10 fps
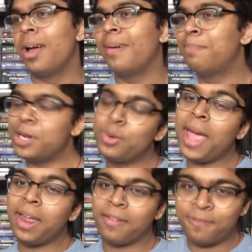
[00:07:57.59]
But you
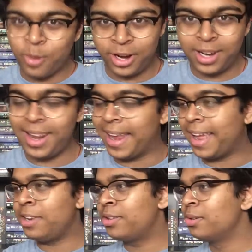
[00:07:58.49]
can't avoid it, and
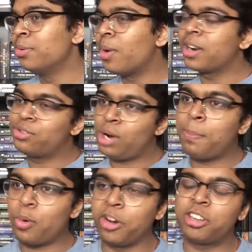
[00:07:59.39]
I do want to drop points